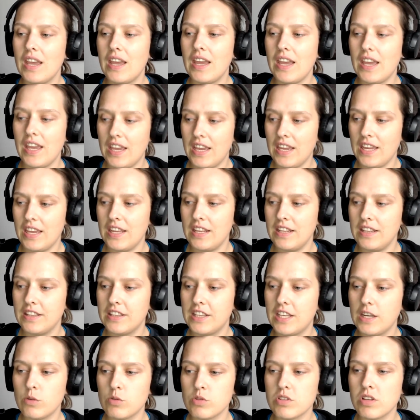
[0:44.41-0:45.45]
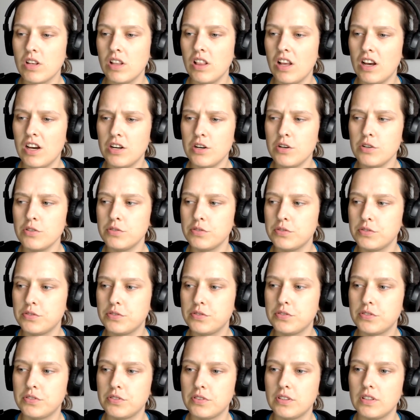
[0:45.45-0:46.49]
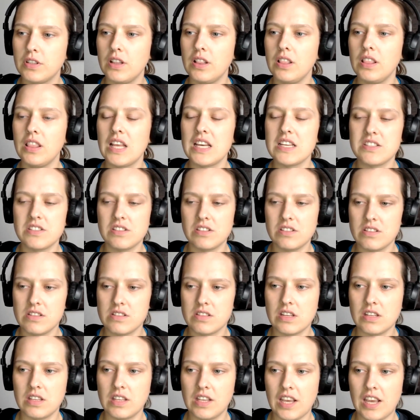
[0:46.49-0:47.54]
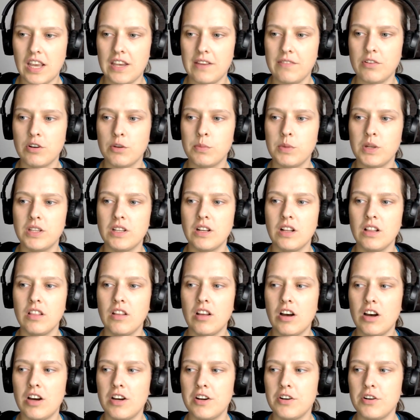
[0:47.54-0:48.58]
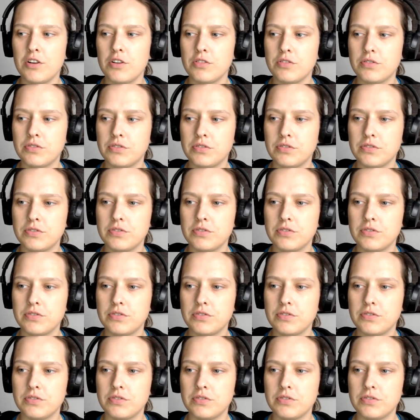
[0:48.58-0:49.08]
And there was a lot of lessons that came from it, a lot of